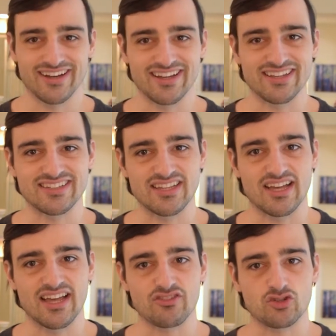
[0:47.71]
is
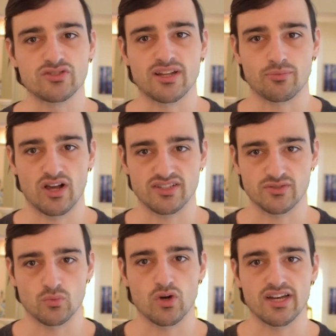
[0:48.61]
I have a two-step
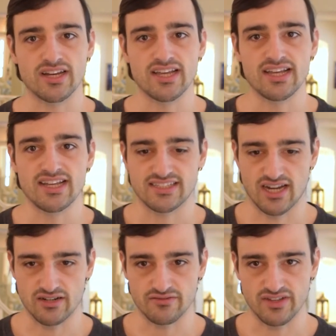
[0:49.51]
process. One is
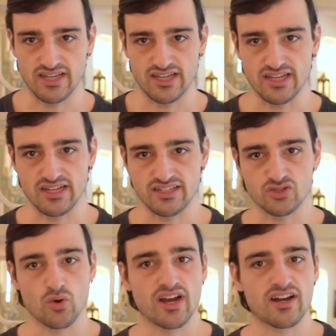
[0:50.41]
kind of a
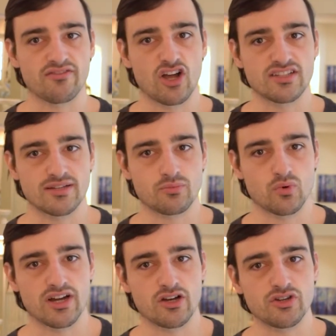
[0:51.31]
stoic kind of concept
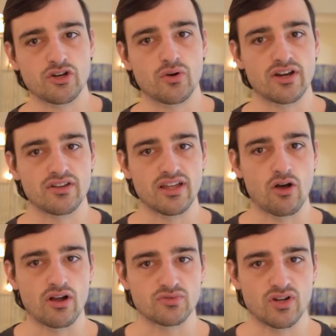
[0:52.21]
where I go, the
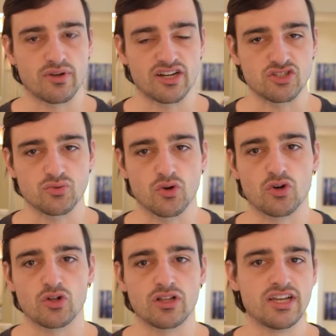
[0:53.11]
outcomes are out of my
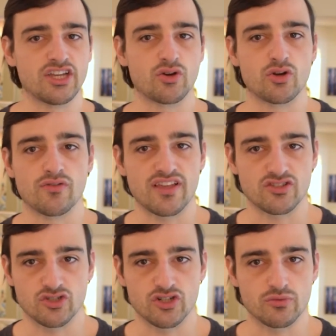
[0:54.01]
control. You don't know if
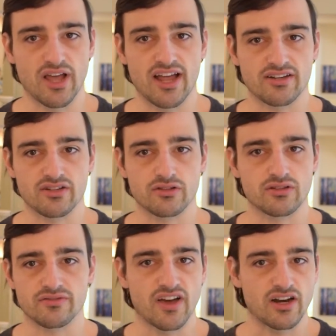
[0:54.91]
things are good or bad
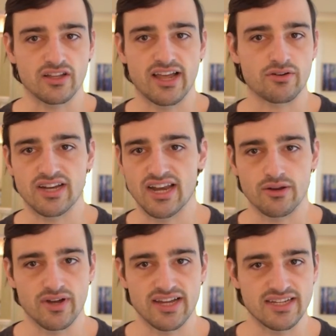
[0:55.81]
until the final accounting
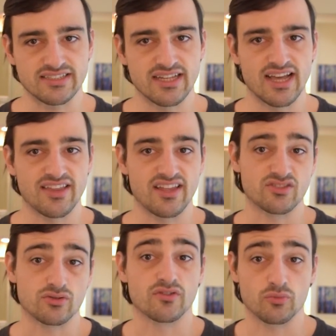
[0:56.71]
anyways. And then
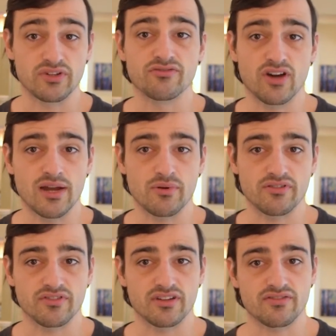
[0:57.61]
it's sort of a reframe
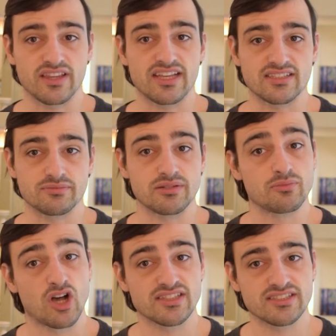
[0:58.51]
of things being
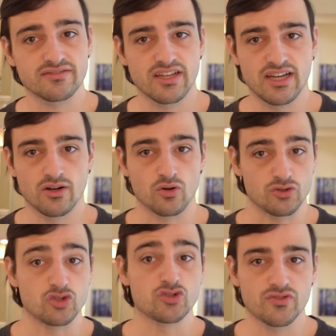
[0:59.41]
positive
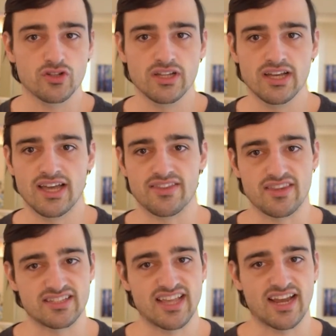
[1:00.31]
or useful.
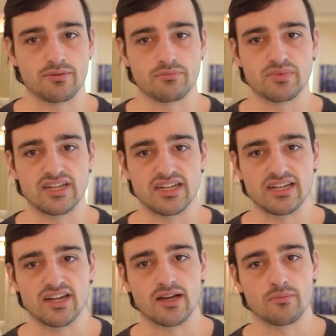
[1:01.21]
And the second
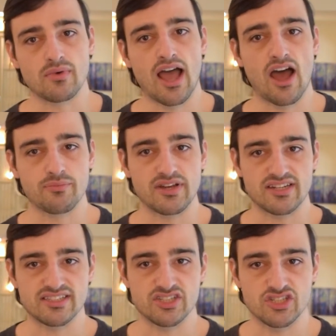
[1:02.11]
being how to
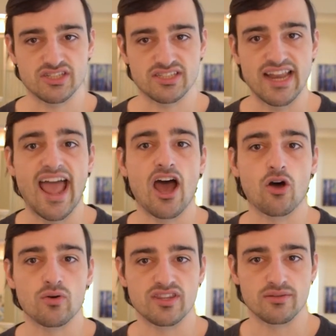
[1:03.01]
make decisions now in the